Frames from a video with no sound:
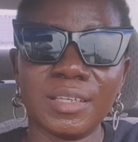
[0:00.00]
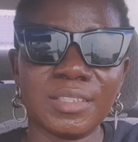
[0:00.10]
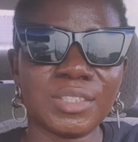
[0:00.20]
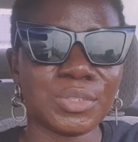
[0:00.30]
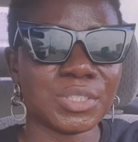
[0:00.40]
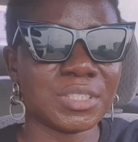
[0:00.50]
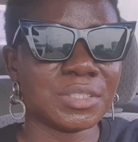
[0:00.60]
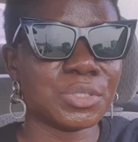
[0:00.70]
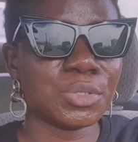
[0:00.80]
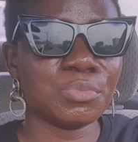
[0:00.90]
So she
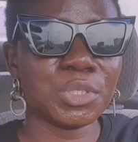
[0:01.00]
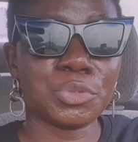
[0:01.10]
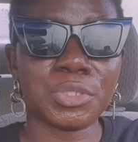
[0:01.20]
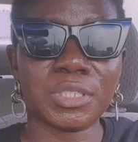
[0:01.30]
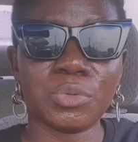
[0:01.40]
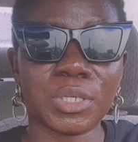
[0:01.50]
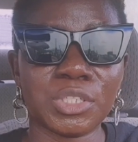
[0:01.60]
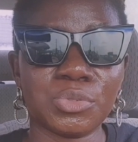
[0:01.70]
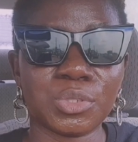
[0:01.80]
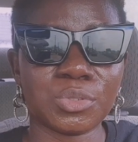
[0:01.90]
told me the reason why
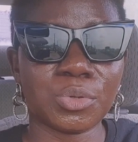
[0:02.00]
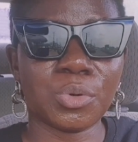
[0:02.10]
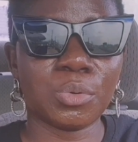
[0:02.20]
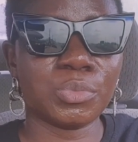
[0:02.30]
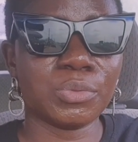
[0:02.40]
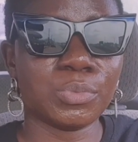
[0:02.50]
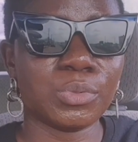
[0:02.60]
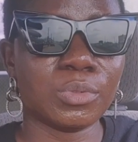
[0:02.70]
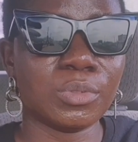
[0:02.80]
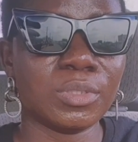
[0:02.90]
she was not coming,
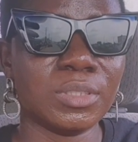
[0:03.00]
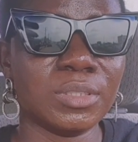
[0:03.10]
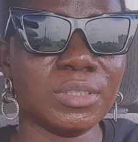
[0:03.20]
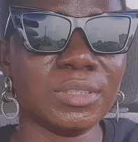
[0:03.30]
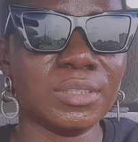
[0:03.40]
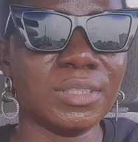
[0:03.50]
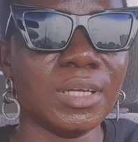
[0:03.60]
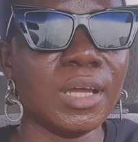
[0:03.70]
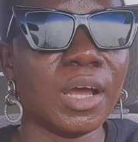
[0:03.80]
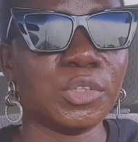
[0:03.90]
but
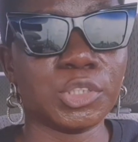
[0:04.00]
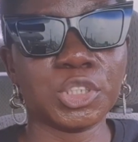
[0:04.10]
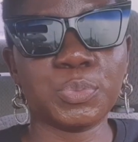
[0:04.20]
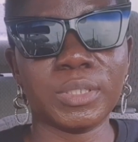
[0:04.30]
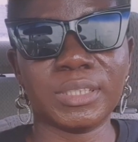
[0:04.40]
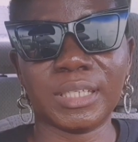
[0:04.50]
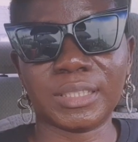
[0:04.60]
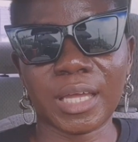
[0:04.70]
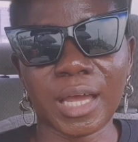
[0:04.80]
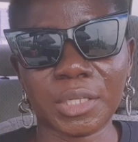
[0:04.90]
I was just saying that
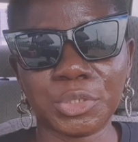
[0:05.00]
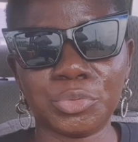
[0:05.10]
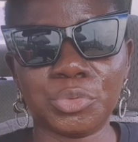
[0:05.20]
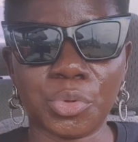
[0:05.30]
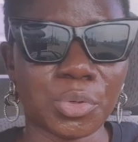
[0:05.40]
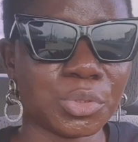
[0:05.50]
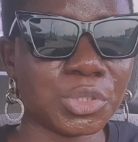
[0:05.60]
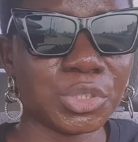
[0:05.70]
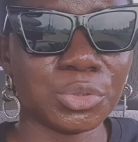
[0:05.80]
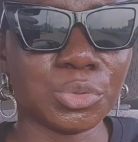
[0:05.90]
I had to
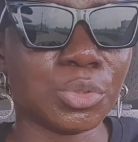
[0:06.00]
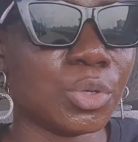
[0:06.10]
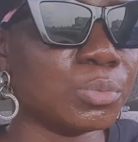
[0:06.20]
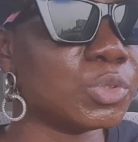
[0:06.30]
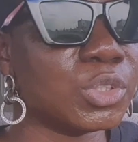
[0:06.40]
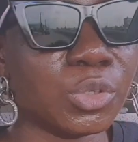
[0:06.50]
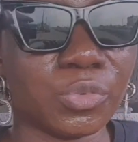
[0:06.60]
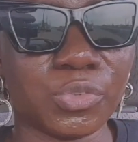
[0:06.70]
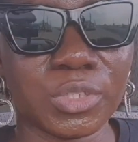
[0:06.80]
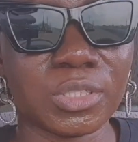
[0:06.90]
rush, you know, come to the
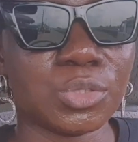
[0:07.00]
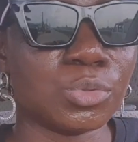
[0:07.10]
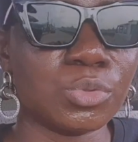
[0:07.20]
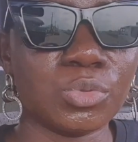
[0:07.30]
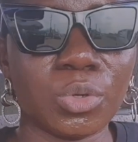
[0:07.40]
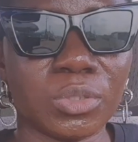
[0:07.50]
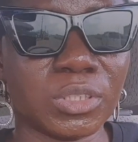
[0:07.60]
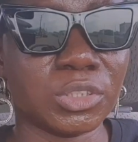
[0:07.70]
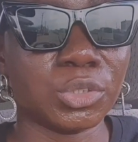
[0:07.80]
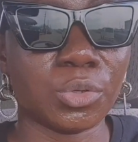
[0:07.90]
office to do all
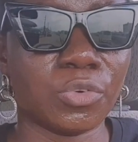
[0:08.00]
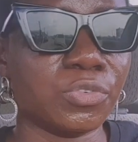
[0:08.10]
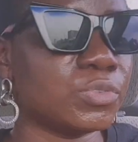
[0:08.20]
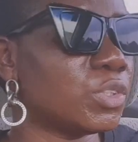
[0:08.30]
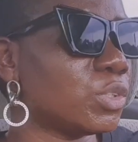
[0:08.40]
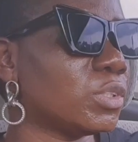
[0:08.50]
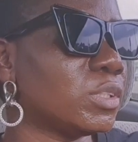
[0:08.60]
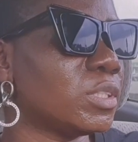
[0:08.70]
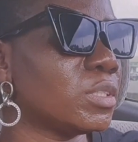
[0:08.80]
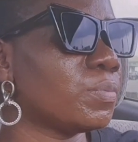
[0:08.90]
this stuff
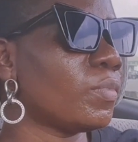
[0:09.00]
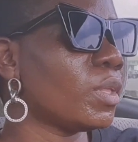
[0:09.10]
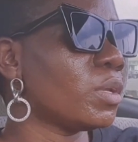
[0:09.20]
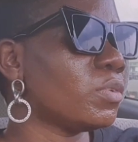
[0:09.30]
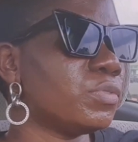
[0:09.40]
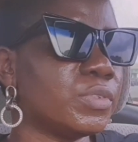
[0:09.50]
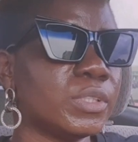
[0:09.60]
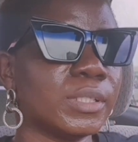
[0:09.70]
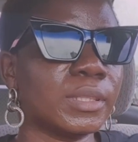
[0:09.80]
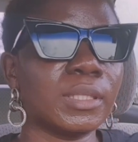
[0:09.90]
just for
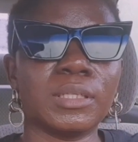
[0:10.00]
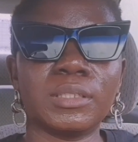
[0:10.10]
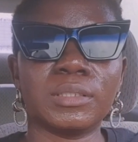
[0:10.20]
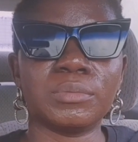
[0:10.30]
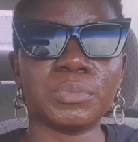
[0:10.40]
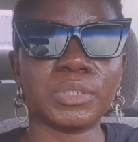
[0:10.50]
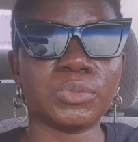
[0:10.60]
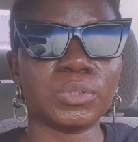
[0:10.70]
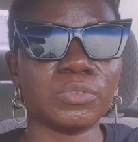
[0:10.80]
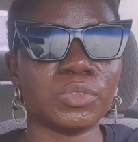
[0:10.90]
nothing but it's
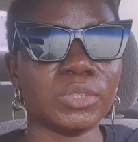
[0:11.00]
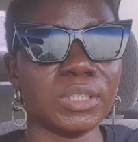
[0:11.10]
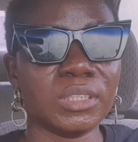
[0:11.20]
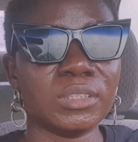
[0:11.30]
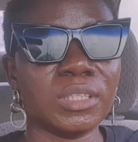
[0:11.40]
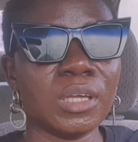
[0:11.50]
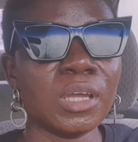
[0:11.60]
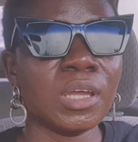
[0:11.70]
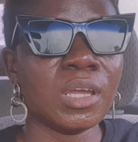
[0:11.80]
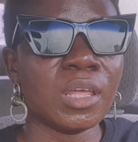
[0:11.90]
one of those things
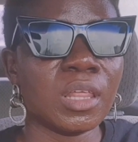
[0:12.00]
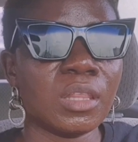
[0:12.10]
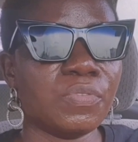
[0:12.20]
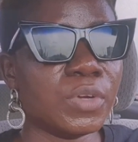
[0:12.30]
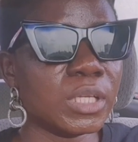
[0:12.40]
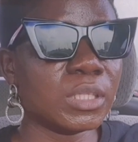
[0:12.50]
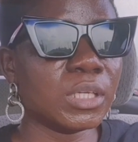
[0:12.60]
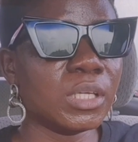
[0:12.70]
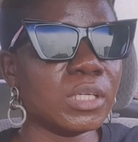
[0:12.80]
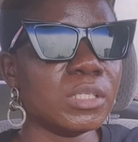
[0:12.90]
the funny
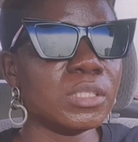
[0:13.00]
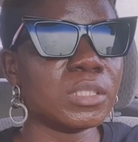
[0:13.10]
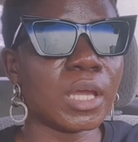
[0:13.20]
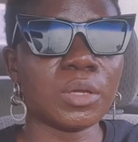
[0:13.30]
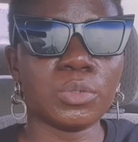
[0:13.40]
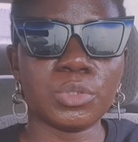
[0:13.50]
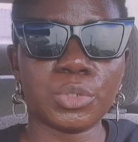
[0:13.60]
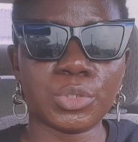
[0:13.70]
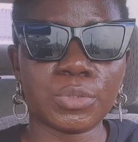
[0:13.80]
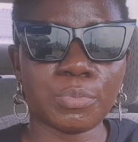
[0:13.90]
thing is i couldn't
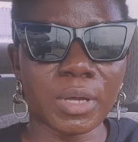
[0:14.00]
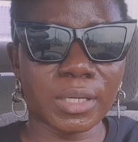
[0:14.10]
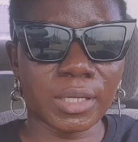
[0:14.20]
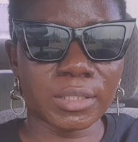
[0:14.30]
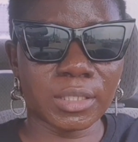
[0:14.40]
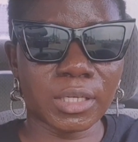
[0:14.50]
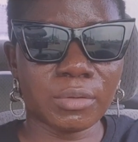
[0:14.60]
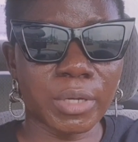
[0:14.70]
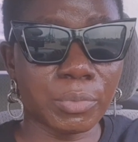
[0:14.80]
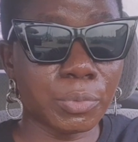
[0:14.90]
go to market
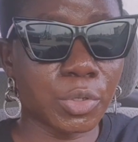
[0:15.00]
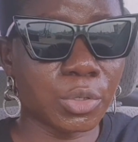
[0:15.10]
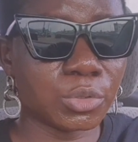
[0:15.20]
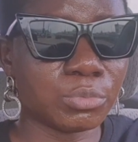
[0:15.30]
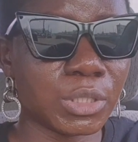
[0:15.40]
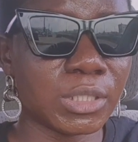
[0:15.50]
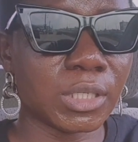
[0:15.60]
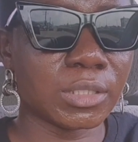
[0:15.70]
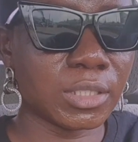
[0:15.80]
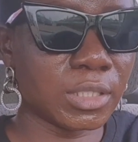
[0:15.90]
again my mom called me
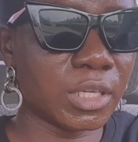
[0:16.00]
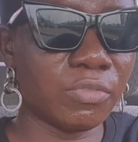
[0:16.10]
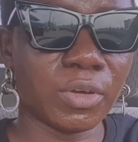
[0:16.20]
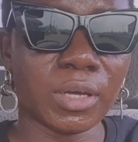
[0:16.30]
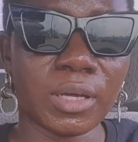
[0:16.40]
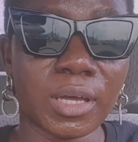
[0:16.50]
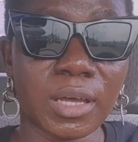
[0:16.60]
that they gave her